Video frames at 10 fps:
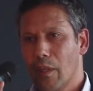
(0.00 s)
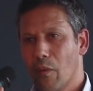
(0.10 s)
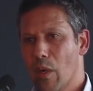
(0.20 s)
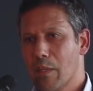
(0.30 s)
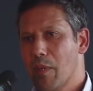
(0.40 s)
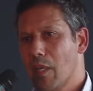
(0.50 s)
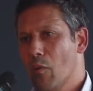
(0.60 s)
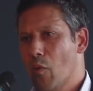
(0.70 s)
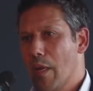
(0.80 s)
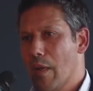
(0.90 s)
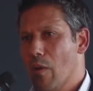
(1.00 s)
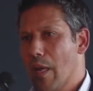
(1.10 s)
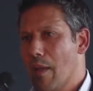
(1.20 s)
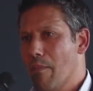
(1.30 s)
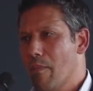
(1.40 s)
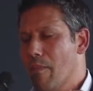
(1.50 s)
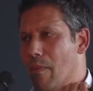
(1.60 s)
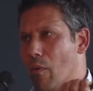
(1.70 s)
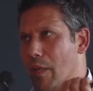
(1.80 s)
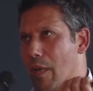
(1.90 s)
What
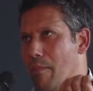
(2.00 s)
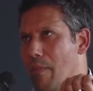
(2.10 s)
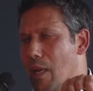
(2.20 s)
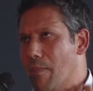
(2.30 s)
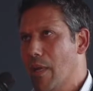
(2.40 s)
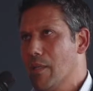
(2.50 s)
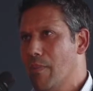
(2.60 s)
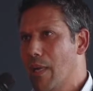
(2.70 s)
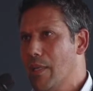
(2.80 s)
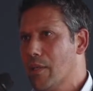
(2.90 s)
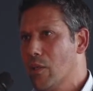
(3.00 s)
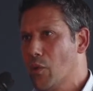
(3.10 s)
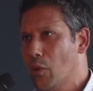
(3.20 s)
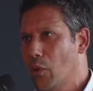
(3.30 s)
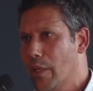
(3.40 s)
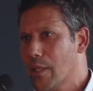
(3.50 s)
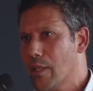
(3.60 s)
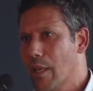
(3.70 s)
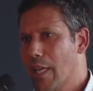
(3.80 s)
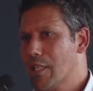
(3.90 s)
I mean by balance control
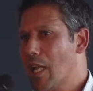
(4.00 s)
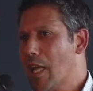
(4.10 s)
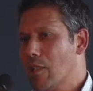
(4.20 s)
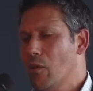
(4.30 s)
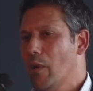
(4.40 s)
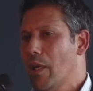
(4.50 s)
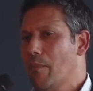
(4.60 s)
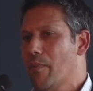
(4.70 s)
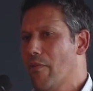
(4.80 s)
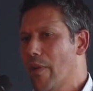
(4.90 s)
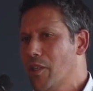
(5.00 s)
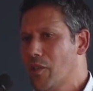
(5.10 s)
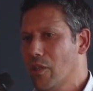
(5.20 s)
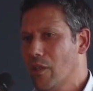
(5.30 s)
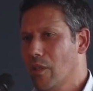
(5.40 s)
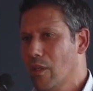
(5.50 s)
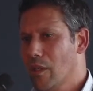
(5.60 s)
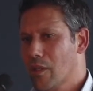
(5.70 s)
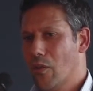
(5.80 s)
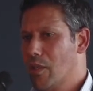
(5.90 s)
is not only prevention.
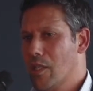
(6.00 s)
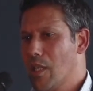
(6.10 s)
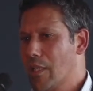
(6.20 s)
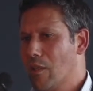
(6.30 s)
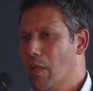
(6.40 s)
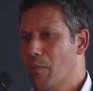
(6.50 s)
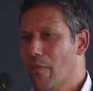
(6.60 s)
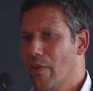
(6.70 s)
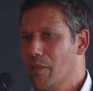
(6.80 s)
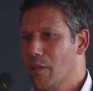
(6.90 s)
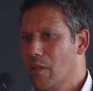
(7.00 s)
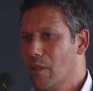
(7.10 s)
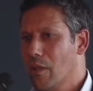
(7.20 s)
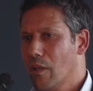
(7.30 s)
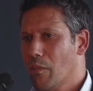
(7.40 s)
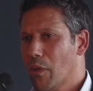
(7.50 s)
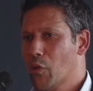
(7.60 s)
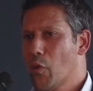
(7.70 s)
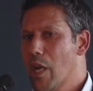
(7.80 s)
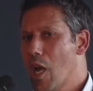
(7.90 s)
Security is not only prevention,
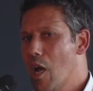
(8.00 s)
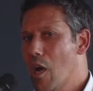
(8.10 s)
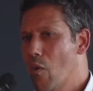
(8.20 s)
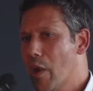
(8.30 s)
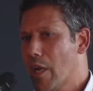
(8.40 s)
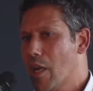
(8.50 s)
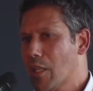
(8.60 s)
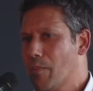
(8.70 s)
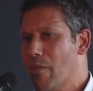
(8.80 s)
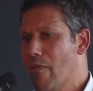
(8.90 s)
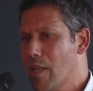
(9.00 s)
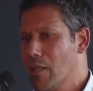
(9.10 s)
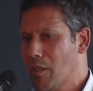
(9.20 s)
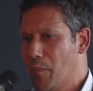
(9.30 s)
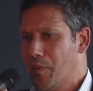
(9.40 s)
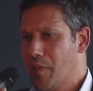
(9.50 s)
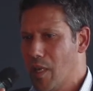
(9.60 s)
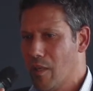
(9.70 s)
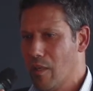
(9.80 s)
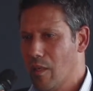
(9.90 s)
because we know we cannot prevent
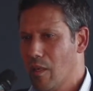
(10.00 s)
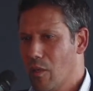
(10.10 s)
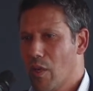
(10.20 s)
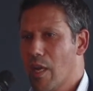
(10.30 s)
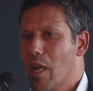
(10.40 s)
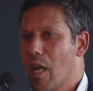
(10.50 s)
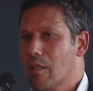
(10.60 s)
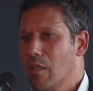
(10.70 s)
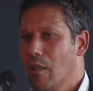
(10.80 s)
100%. You cannot.